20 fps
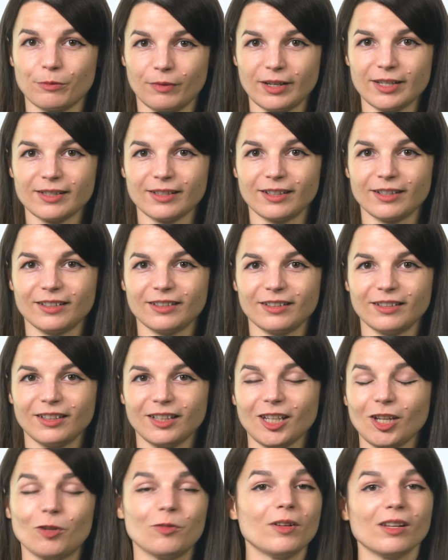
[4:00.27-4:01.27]
reason.
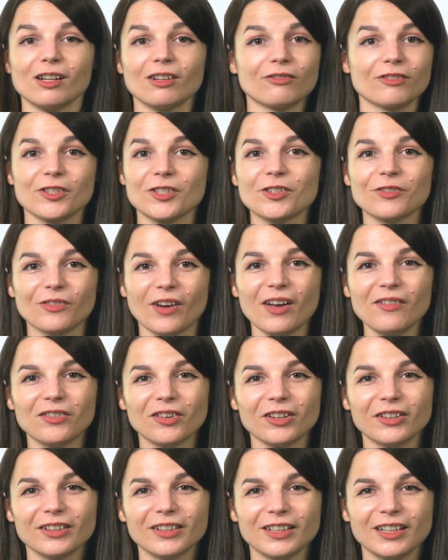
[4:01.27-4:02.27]
You need it for
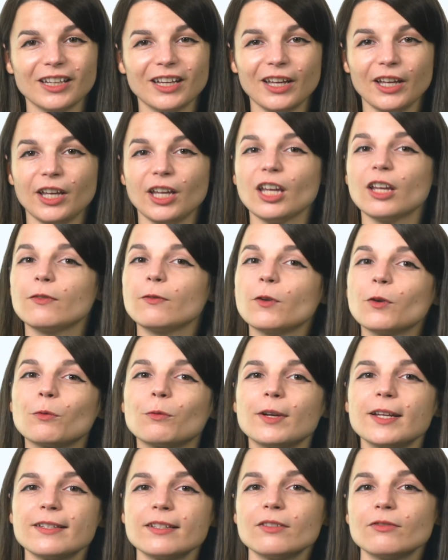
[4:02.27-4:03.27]
survival. If your
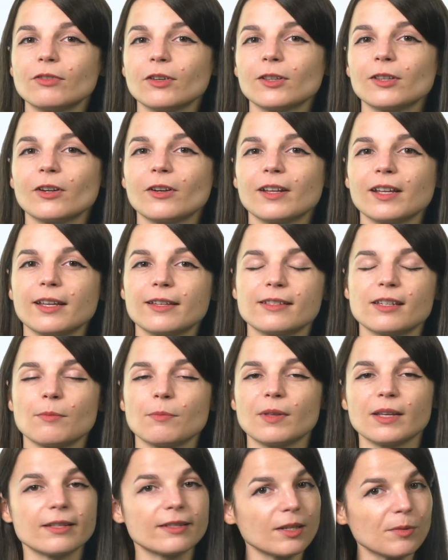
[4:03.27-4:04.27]
reason for learning is
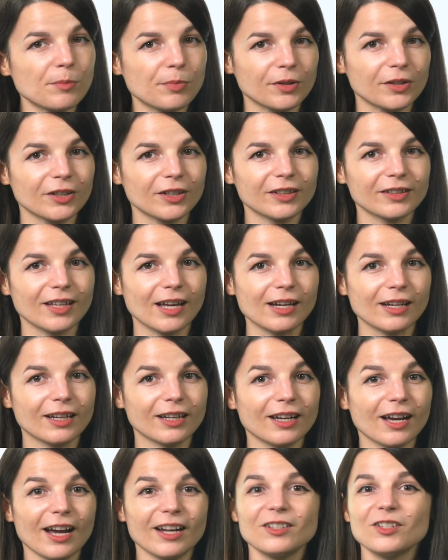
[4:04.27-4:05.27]
something simpler, like,
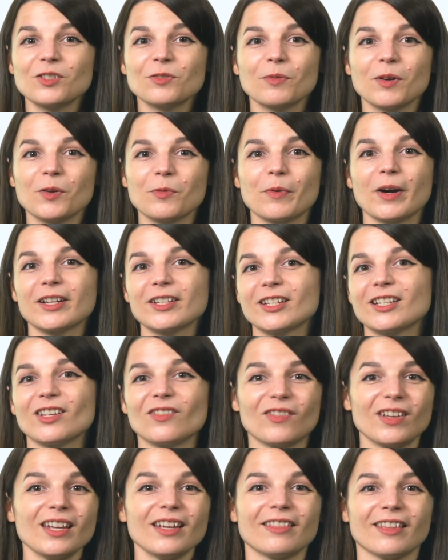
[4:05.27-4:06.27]
I just want to watch
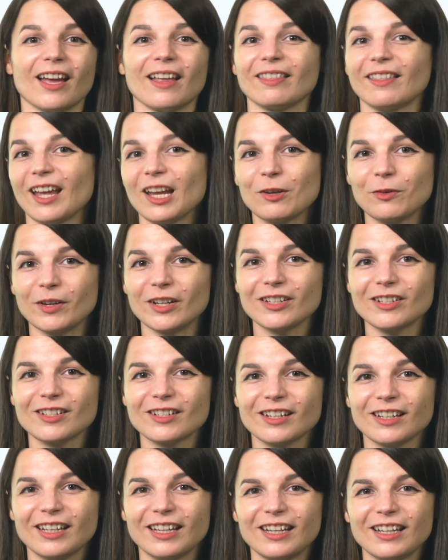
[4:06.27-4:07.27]
TV in that language,
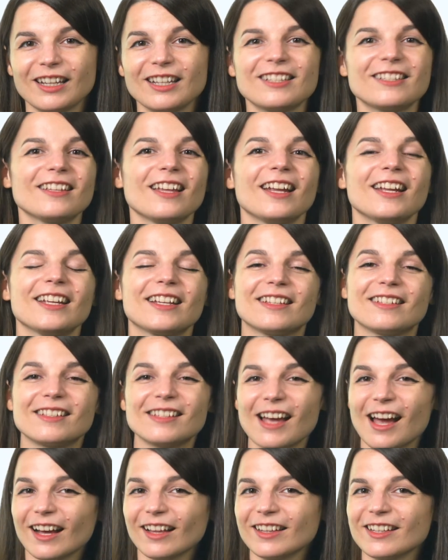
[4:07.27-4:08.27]
it's not
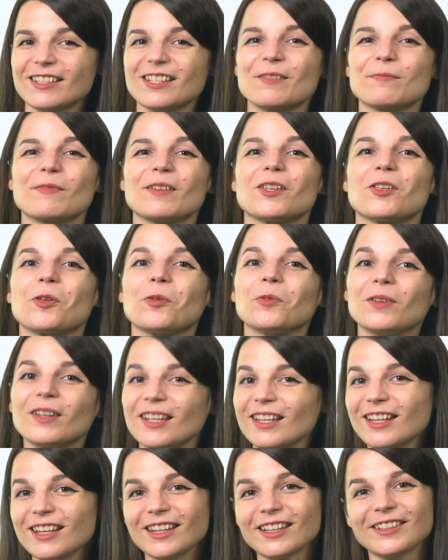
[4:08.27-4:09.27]
exactly something you
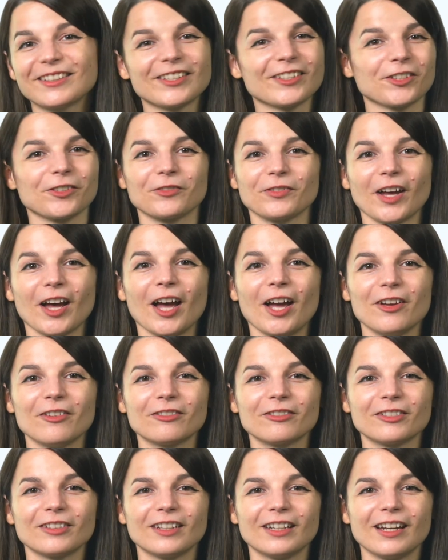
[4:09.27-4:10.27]
need to survive.
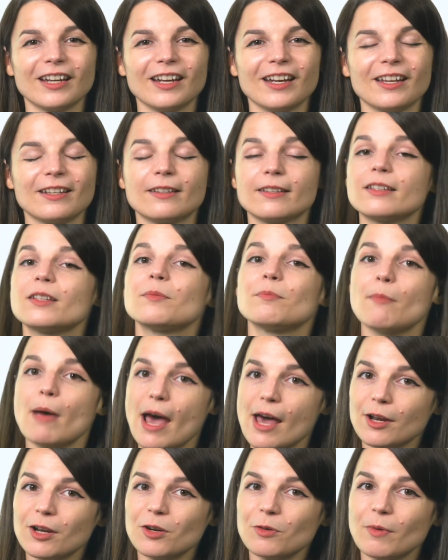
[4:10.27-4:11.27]
Does it
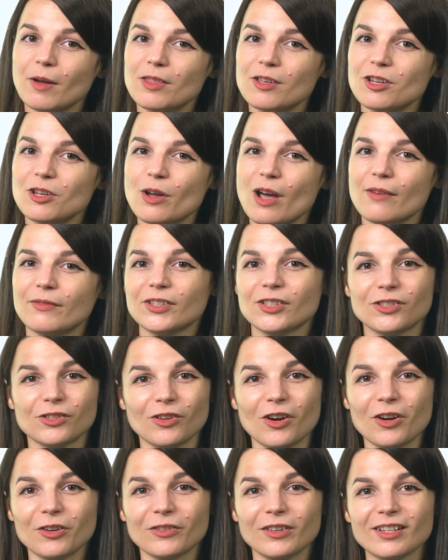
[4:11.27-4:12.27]
matter whether you have a
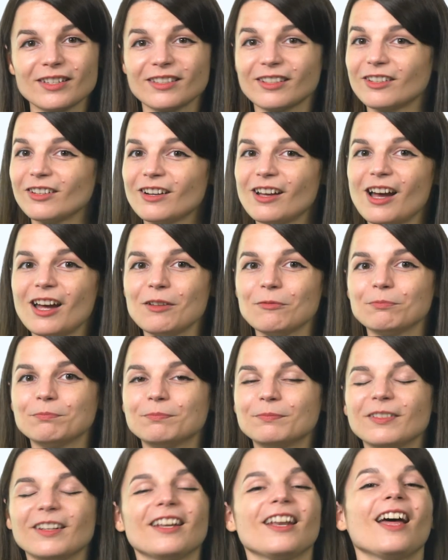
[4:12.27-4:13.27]
strong reason or not?
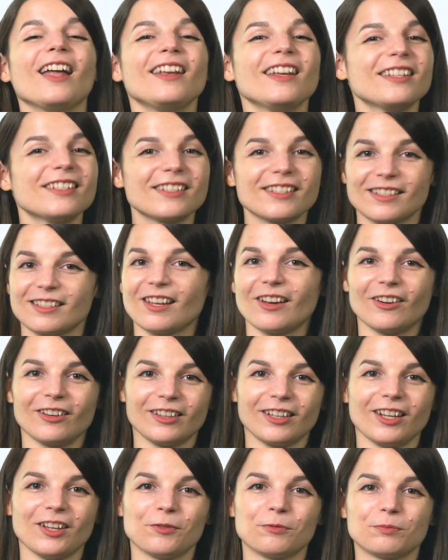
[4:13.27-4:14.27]
Not
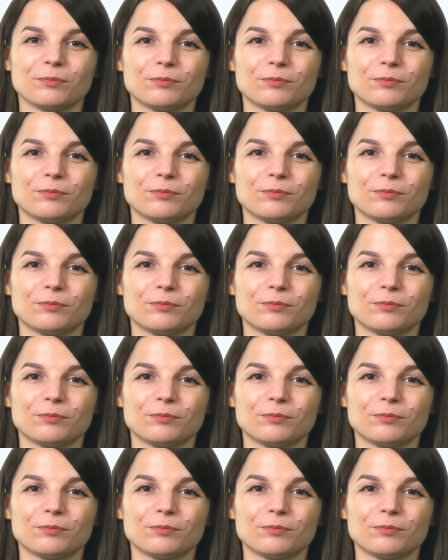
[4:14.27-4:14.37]
necessarily.